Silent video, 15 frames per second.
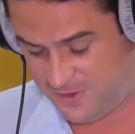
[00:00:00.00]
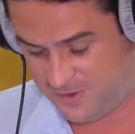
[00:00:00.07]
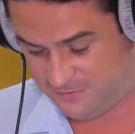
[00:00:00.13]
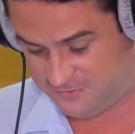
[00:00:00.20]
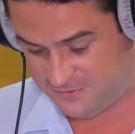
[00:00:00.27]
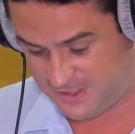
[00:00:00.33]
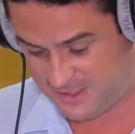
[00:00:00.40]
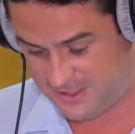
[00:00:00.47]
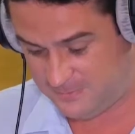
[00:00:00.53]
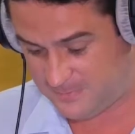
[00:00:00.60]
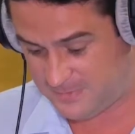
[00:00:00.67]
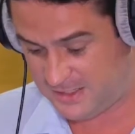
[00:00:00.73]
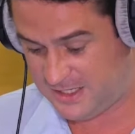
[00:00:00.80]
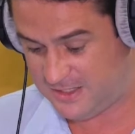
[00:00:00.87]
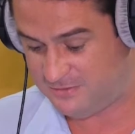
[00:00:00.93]
Thursday.
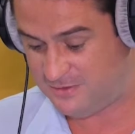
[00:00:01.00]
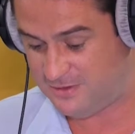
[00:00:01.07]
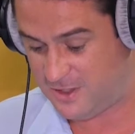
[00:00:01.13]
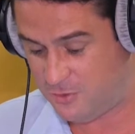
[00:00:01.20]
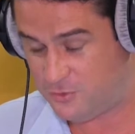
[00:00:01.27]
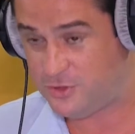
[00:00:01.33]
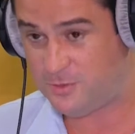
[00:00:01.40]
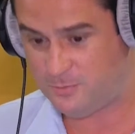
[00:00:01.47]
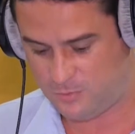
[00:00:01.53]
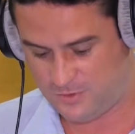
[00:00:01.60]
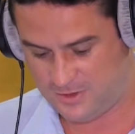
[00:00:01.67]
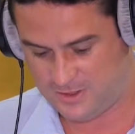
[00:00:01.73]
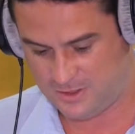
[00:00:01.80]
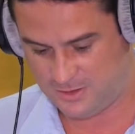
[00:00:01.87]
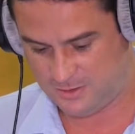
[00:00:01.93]
It's at the Ocean
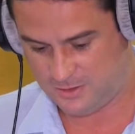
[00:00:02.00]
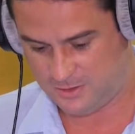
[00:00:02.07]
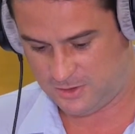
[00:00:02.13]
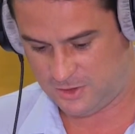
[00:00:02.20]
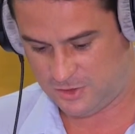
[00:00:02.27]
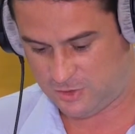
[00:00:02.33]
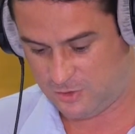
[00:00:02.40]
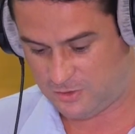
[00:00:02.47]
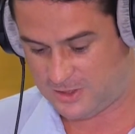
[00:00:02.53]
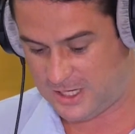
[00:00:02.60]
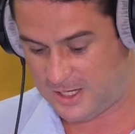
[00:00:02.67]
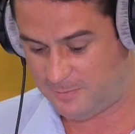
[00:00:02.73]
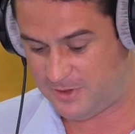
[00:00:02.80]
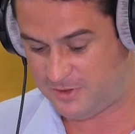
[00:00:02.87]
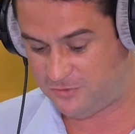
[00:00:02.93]
Marina Yacht
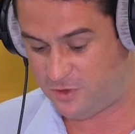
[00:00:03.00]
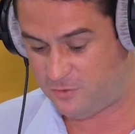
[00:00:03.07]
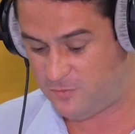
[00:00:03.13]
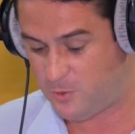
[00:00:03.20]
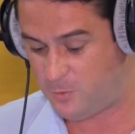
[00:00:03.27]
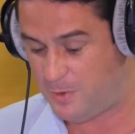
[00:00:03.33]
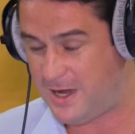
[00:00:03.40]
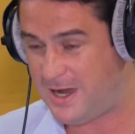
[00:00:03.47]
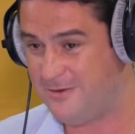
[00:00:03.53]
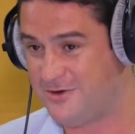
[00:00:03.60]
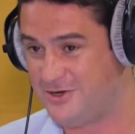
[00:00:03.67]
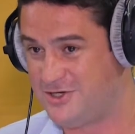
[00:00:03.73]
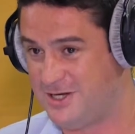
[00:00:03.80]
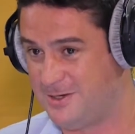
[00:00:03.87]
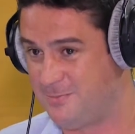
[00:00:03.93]
Club. It's on a real
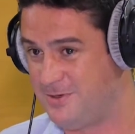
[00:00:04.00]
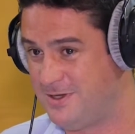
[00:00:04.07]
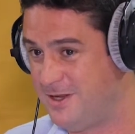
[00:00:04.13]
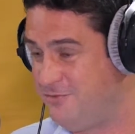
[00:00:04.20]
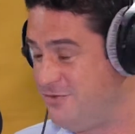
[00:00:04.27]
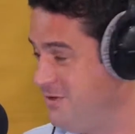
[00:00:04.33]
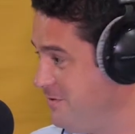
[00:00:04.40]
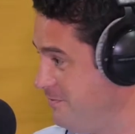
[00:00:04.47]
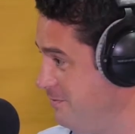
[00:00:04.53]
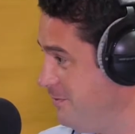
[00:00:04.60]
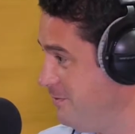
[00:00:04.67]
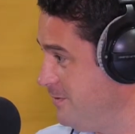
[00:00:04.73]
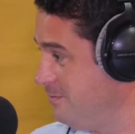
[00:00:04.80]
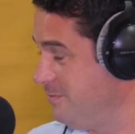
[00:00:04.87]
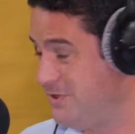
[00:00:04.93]
pirate ship, and I've seen
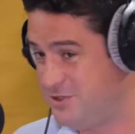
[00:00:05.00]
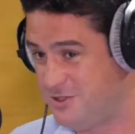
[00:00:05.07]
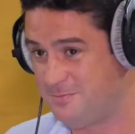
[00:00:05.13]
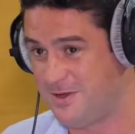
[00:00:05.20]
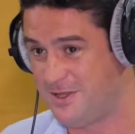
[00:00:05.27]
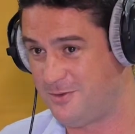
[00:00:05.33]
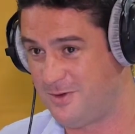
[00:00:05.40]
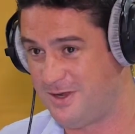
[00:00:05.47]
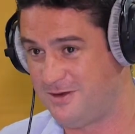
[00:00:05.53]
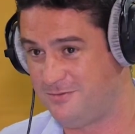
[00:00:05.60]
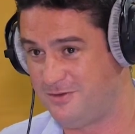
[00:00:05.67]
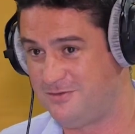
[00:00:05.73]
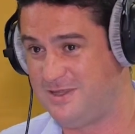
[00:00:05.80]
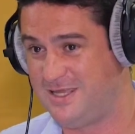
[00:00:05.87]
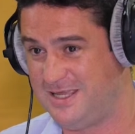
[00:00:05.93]
the picture, by the way,
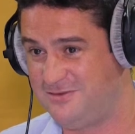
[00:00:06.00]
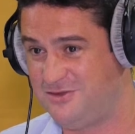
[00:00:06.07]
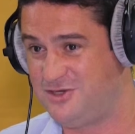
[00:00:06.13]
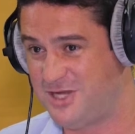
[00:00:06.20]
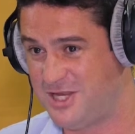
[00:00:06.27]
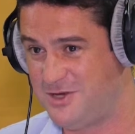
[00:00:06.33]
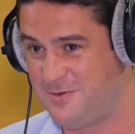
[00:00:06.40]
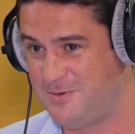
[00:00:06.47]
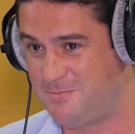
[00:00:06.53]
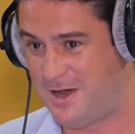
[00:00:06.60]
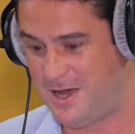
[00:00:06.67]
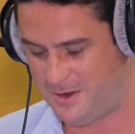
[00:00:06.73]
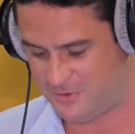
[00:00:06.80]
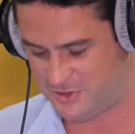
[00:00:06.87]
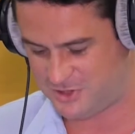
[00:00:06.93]
of this. It is a genuine
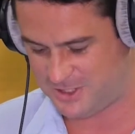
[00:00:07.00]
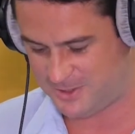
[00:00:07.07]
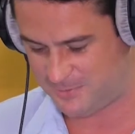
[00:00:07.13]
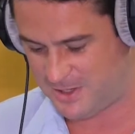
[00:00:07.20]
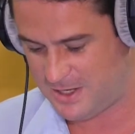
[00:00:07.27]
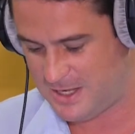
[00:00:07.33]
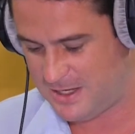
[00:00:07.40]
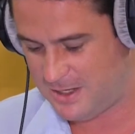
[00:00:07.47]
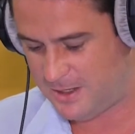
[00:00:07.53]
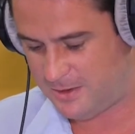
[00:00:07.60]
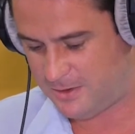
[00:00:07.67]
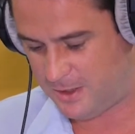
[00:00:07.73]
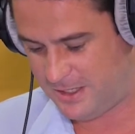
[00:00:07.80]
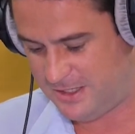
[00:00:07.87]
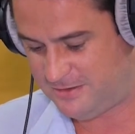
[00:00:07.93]
pirate ship.
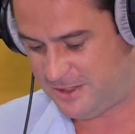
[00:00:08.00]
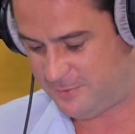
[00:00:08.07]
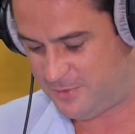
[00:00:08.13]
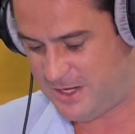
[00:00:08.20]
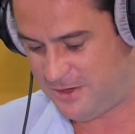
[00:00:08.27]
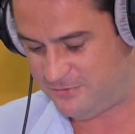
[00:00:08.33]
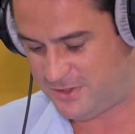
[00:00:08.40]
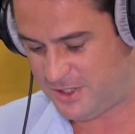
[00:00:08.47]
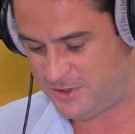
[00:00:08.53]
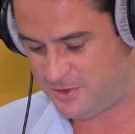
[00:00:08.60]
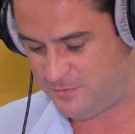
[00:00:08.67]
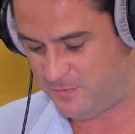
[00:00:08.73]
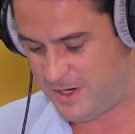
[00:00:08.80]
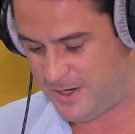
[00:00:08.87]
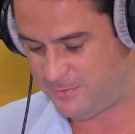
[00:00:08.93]
I need to get the
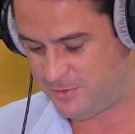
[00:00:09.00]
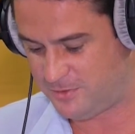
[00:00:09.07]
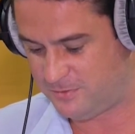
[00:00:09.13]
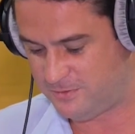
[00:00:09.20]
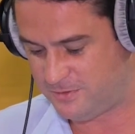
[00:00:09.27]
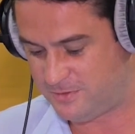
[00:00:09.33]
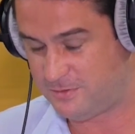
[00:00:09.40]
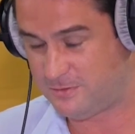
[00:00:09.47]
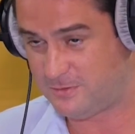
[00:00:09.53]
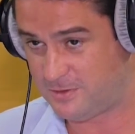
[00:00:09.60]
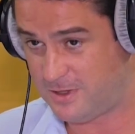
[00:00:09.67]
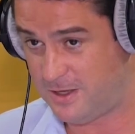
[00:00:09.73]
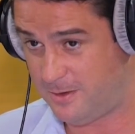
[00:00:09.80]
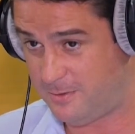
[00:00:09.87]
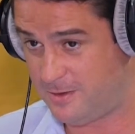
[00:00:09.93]
pronunciation right because it could be
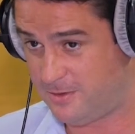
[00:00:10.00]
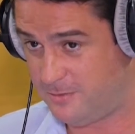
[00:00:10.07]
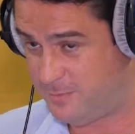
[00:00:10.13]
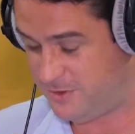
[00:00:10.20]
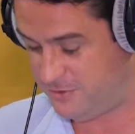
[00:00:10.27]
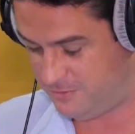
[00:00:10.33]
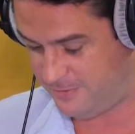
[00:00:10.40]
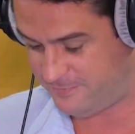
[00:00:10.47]
a travesty.